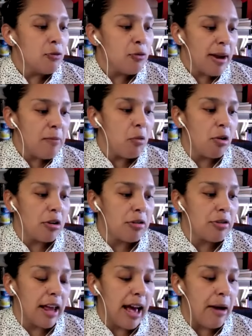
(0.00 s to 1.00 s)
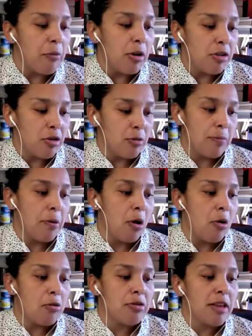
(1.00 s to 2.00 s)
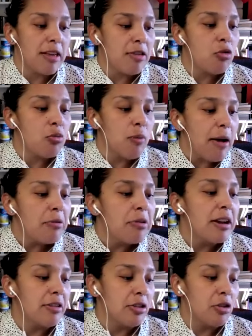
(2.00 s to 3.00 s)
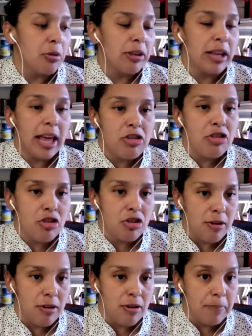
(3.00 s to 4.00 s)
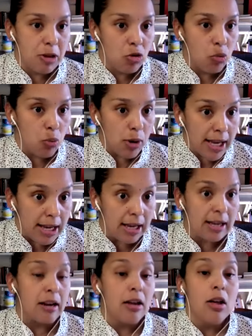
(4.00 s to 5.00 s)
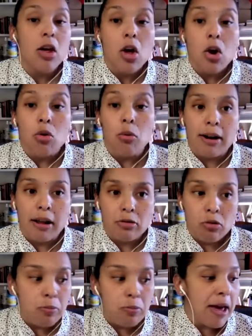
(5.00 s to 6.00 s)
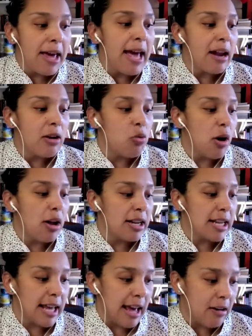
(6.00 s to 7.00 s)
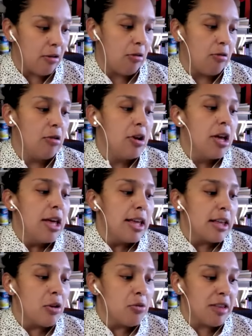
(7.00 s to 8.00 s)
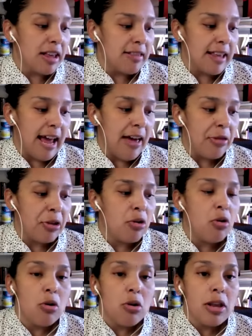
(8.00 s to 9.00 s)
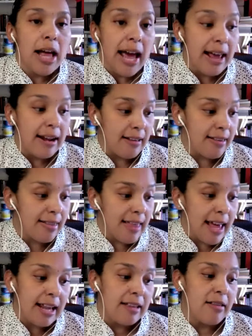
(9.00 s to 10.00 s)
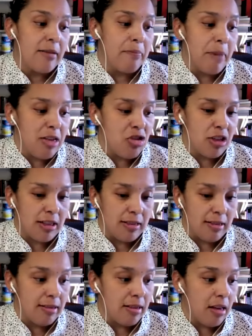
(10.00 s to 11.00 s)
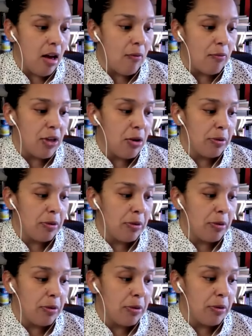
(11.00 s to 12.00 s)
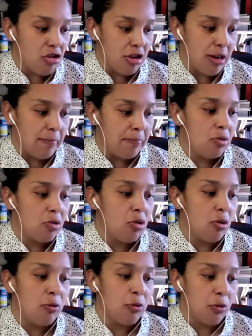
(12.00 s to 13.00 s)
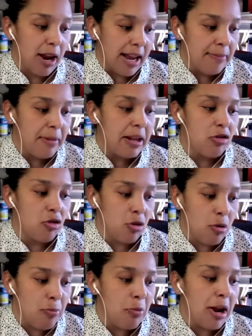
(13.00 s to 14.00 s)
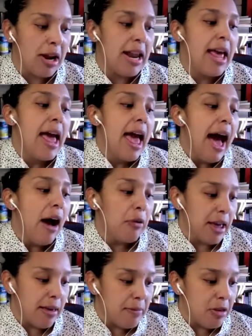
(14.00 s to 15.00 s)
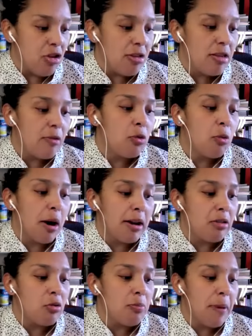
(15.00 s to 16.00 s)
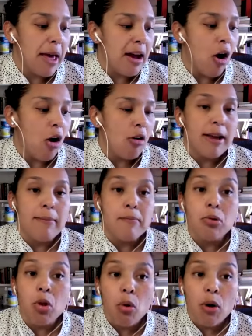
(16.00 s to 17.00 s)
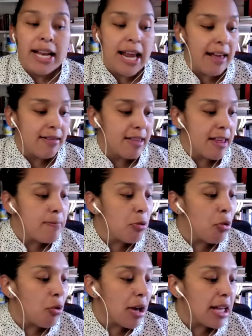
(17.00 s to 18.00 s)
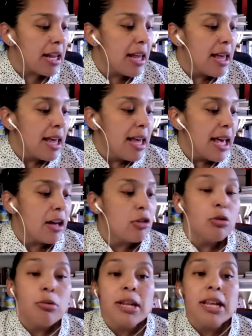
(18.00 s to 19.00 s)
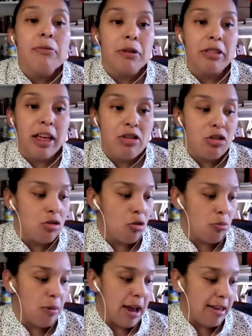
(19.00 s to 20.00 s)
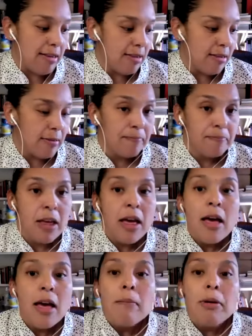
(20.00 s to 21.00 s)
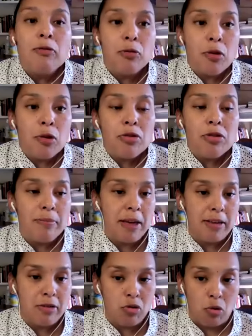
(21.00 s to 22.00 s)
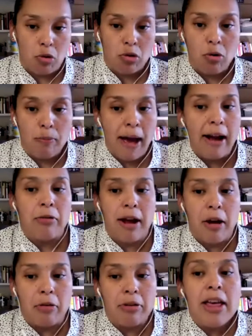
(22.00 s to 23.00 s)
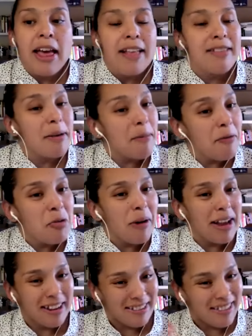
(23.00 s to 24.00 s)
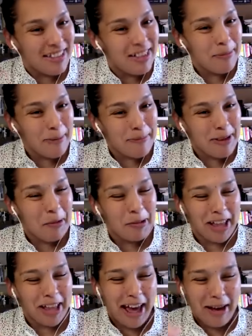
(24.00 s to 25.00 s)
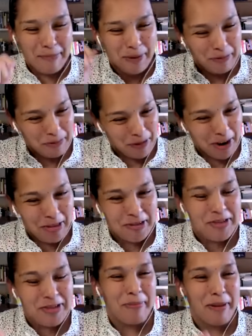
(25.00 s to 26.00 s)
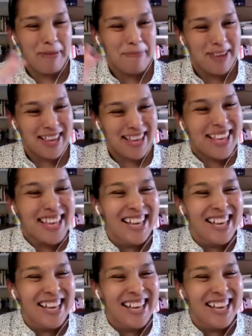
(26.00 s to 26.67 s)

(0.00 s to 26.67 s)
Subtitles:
This framework that I want to propose is grounded in the relationship between Guadalupe and Juan Diego, using the ethical and aesthetic dimensions of their relationship to frame and interpret how images of Guadalupe are employed and deployed, including in relation to race. But first, some historical background. And some of you this might be old hat, but for others, it might be